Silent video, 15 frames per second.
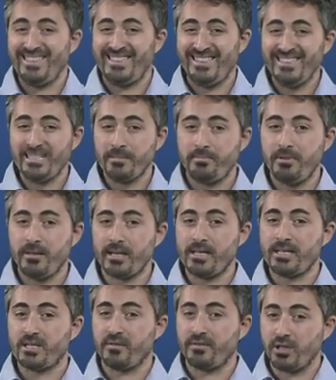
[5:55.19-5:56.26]

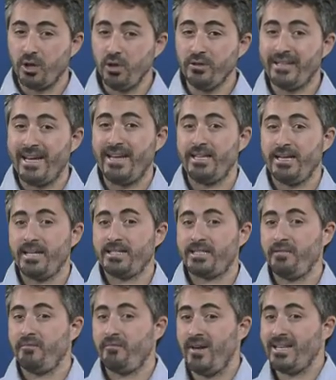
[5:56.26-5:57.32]
disappearance of the old endings in
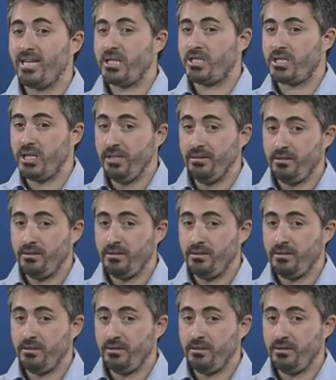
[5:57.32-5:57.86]
final D